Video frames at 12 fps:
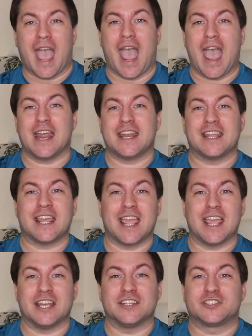adding
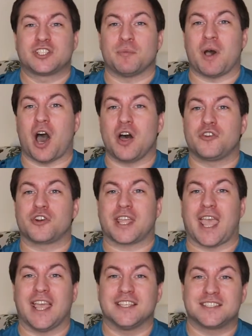in some other
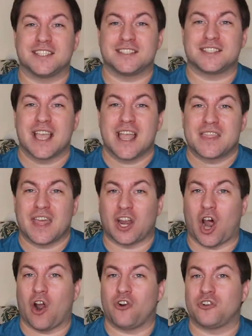cases that
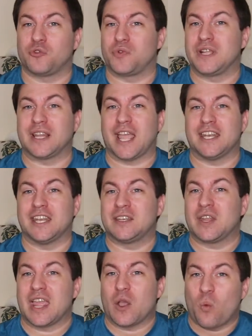aren't related